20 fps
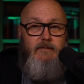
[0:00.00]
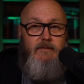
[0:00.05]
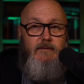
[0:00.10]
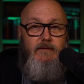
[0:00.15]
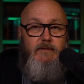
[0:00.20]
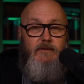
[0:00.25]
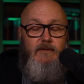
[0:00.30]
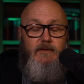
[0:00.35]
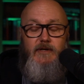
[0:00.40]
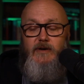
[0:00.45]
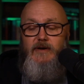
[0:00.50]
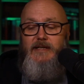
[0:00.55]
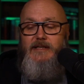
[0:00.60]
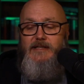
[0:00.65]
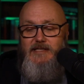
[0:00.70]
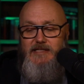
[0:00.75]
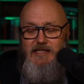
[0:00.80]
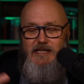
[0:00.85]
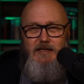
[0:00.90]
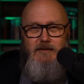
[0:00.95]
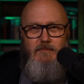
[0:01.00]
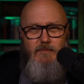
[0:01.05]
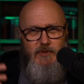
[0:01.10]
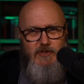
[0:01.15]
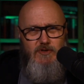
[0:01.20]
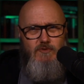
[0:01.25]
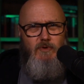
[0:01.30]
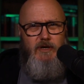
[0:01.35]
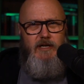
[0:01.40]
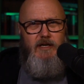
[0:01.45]
There is sin
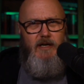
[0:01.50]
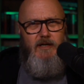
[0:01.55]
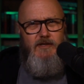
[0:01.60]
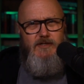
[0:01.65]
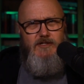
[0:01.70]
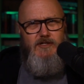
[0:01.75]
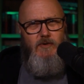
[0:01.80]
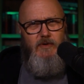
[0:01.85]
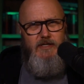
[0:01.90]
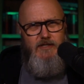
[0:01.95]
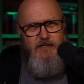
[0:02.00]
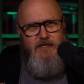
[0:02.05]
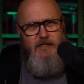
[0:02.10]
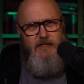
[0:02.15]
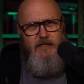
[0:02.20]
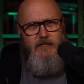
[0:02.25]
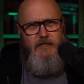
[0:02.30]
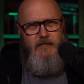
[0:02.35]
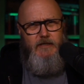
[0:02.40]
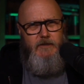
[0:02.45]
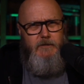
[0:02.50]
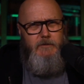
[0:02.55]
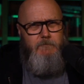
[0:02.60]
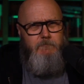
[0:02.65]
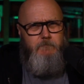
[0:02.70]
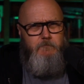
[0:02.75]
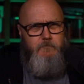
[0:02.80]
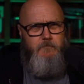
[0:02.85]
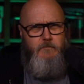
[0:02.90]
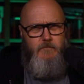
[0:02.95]
between us, so
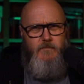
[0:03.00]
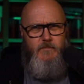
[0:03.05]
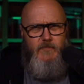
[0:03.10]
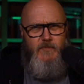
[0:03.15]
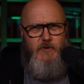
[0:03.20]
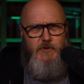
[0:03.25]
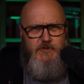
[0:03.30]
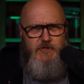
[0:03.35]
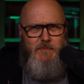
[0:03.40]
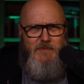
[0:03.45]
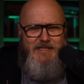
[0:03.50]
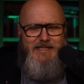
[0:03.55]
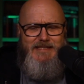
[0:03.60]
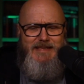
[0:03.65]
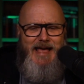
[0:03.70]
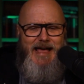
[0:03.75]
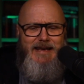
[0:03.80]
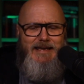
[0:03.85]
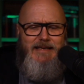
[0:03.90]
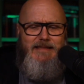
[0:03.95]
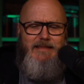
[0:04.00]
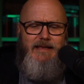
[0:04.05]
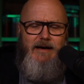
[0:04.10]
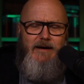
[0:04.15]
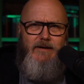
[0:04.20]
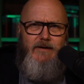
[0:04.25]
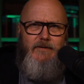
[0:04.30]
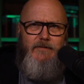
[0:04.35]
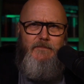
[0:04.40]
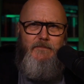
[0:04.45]
there's some static
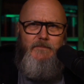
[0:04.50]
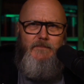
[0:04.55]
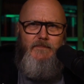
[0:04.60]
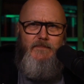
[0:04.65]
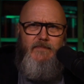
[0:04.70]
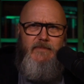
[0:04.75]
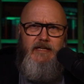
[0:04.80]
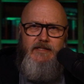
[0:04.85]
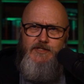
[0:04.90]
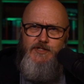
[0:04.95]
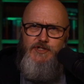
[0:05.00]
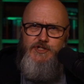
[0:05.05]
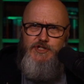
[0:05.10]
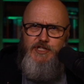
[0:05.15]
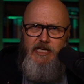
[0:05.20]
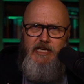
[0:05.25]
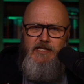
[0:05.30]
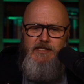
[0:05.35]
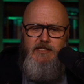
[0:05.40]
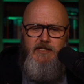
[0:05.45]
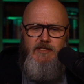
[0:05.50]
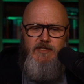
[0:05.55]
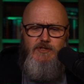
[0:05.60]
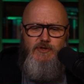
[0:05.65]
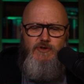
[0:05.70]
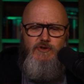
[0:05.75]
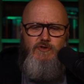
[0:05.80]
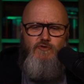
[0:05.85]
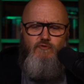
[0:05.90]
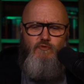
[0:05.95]
there. It's Jesus
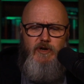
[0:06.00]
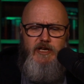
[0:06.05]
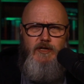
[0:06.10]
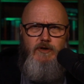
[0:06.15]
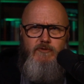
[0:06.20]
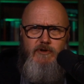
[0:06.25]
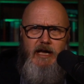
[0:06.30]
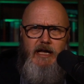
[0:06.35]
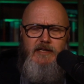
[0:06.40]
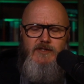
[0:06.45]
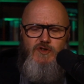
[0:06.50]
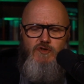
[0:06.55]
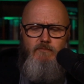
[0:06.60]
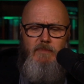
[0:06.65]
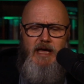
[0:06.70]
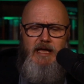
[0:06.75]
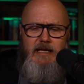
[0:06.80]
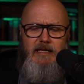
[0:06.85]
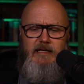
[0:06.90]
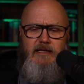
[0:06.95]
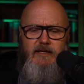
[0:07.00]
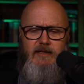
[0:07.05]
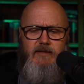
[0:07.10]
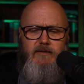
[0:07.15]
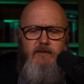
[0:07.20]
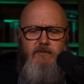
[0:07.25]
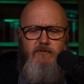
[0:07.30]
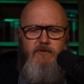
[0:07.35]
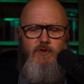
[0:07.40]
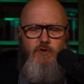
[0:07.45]
who reunites
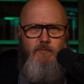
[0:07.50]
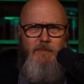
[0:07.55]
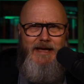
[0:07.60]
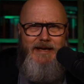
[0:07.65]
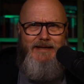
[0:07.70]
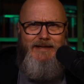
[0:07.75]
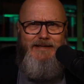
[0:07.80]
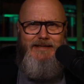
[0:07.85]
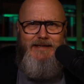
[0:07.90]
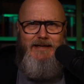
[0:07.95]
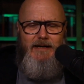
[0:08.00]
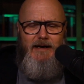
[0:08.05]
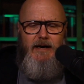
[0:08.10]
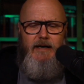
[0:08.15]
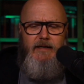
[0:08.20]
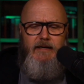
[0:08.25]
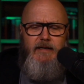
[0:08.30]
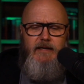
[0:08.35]
humanity to God.